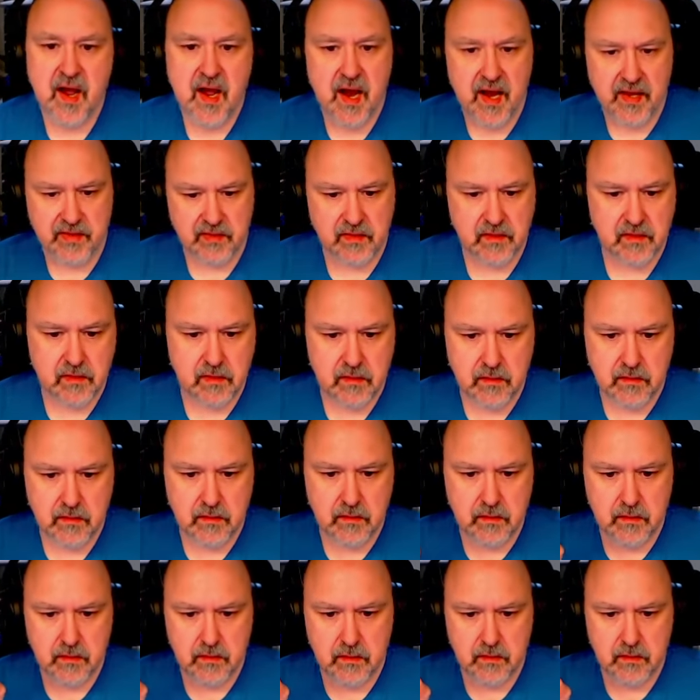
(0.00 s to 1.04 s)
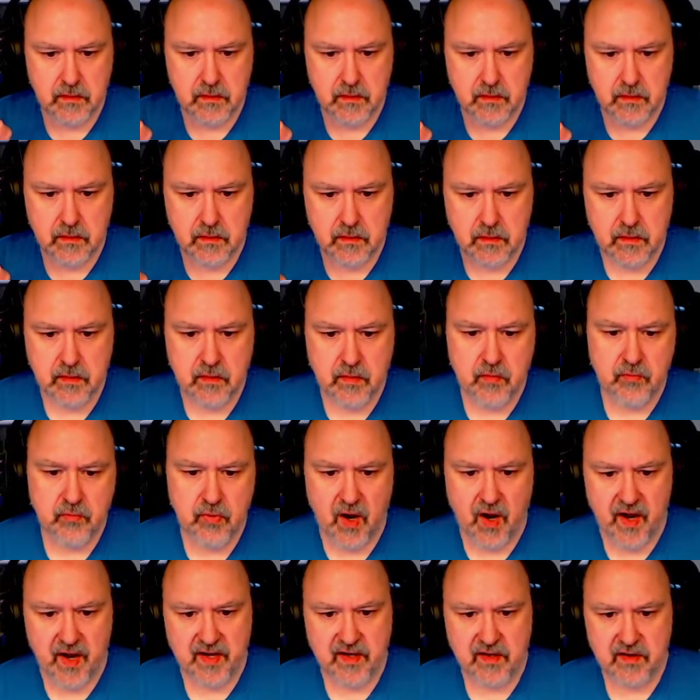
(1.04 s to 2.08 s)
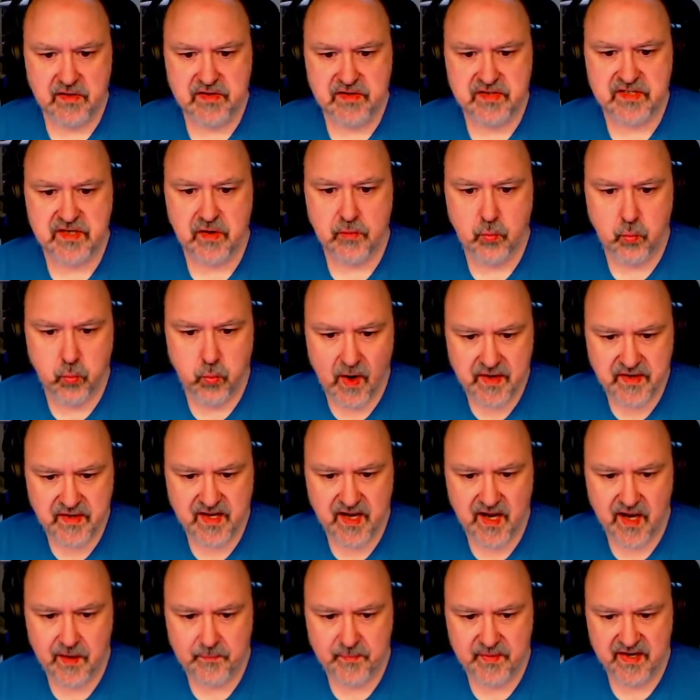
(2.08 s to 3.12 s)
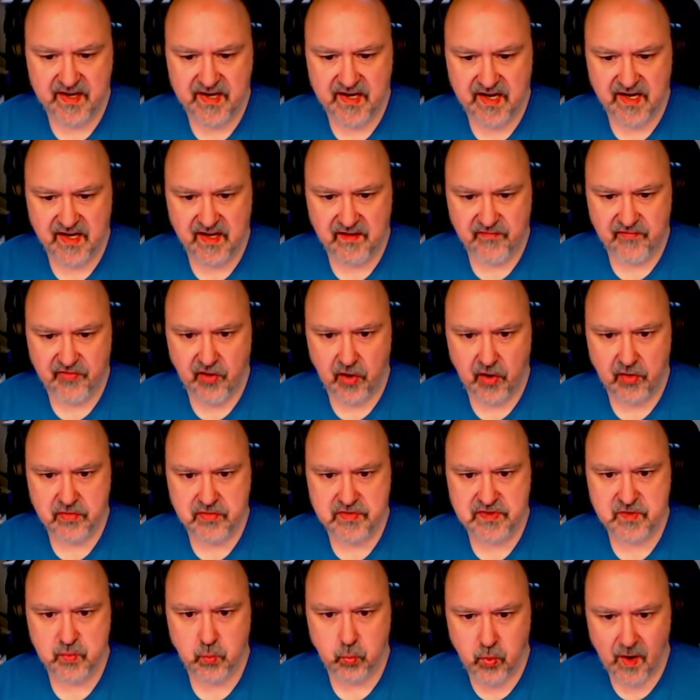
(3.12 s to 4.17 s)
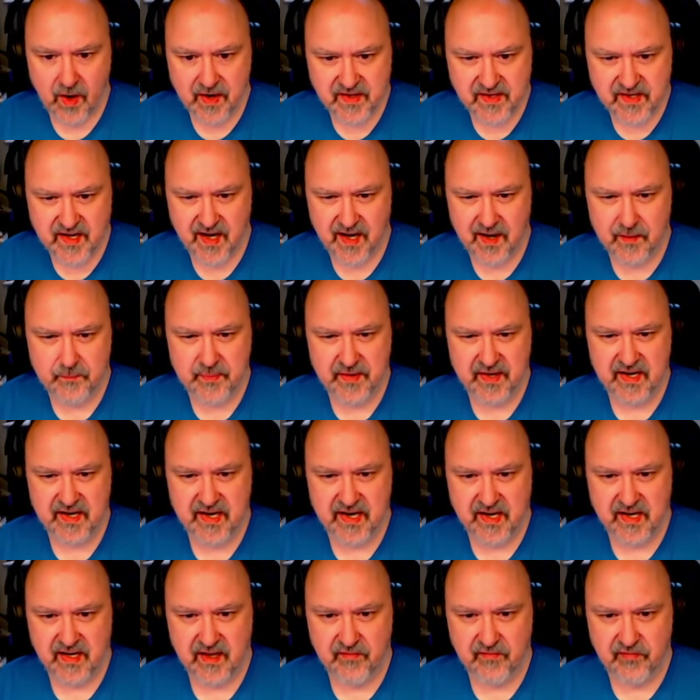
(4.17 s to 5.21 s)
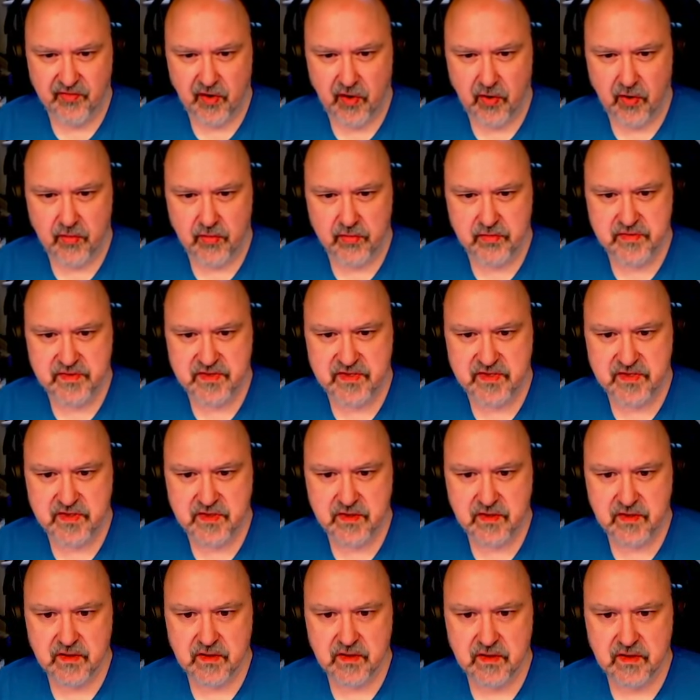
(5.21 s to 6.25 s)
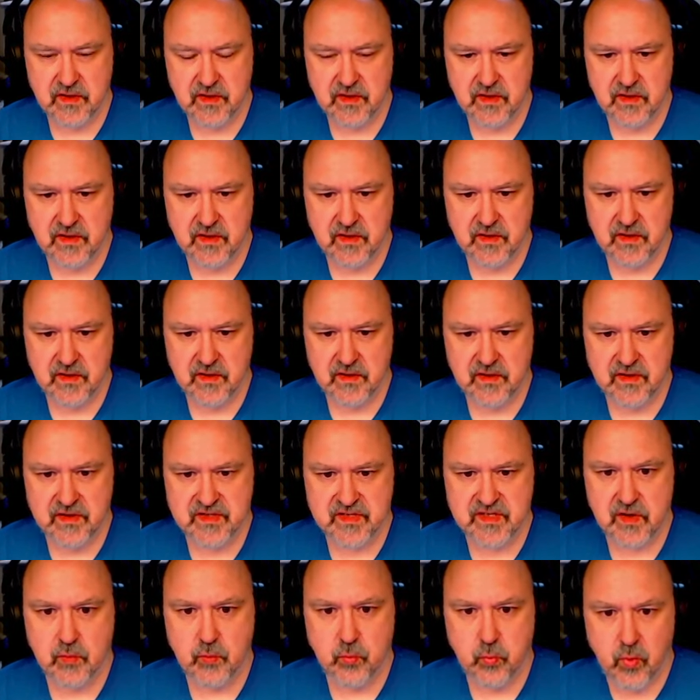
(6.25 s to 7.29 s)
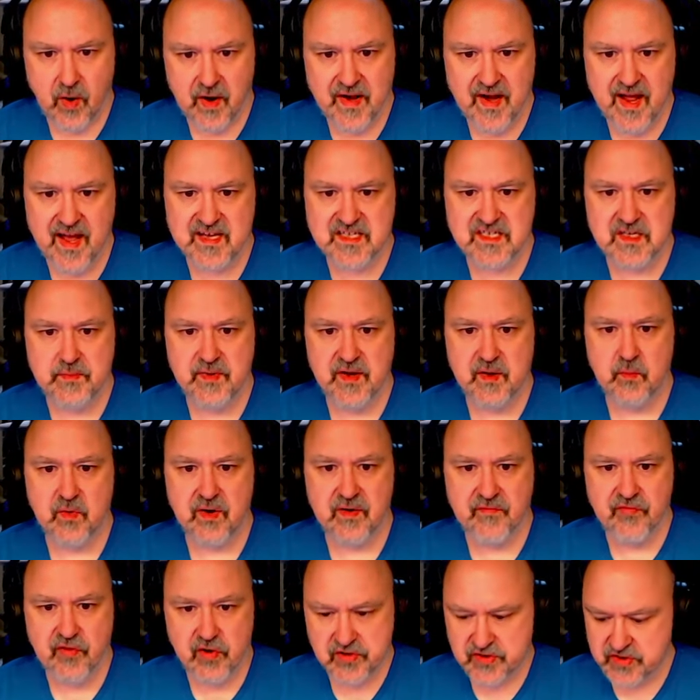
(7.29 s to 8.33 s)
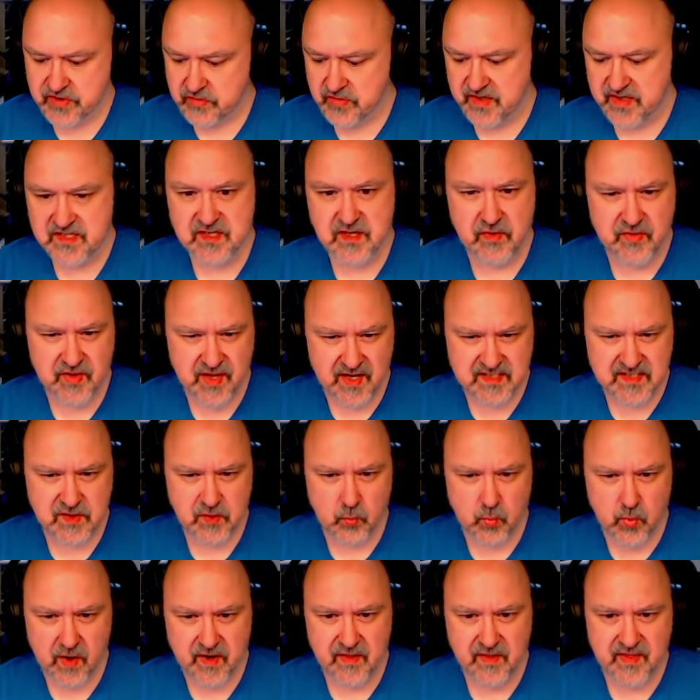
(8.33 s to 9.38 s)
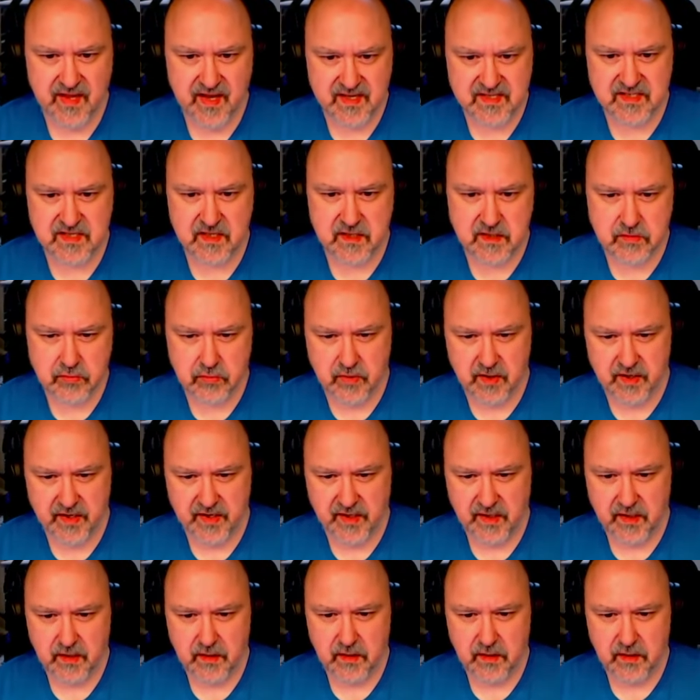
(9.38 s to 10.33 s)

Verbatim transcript: And right, so 1 can't be in any of those, 1 can't be in any of those. So 1 has to be in one of those three. So that's a 1 and that's a 3.